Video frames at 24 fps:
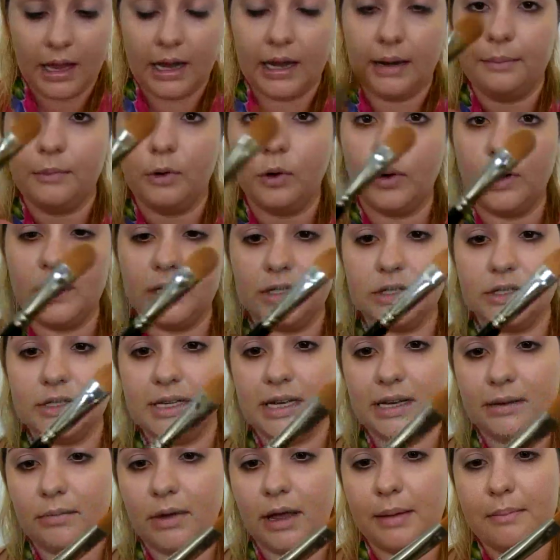And I'm going to
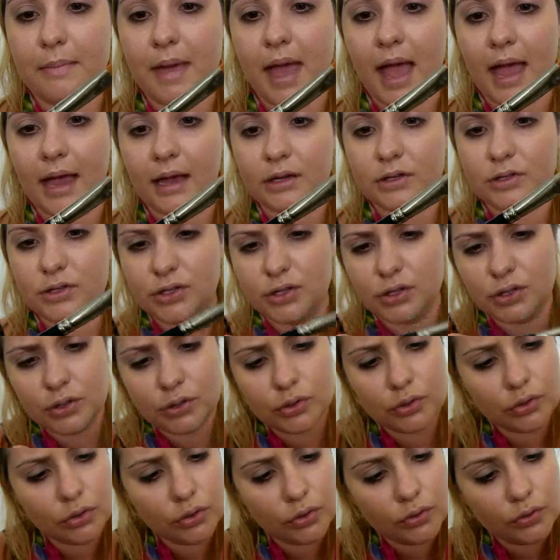take my MAC
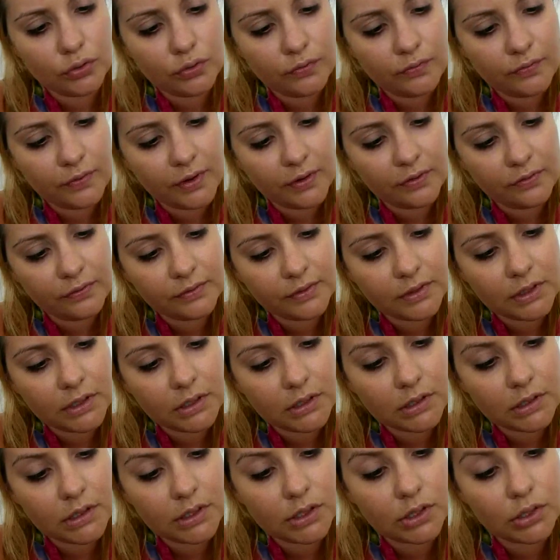
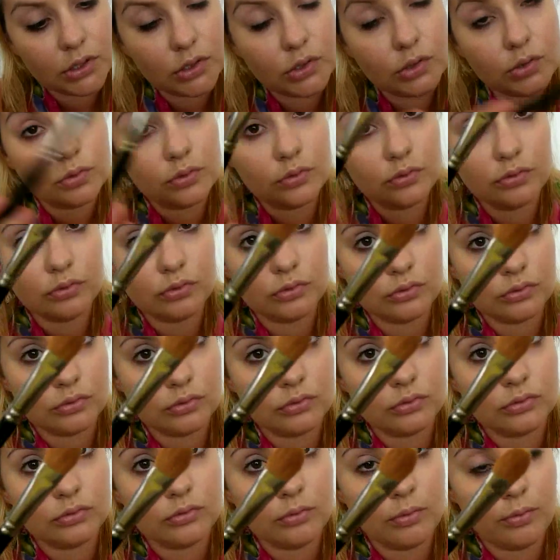252
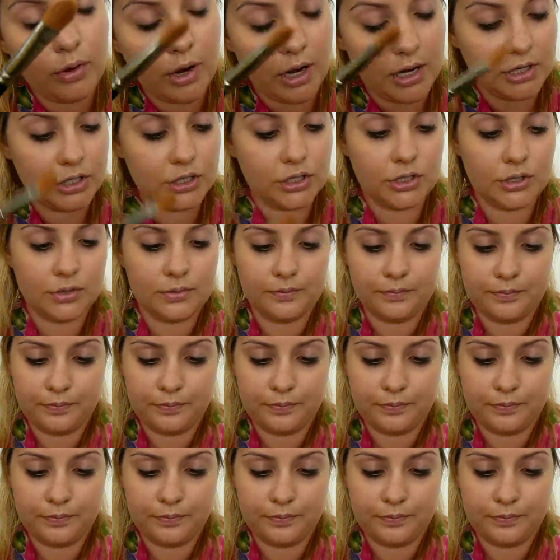brush.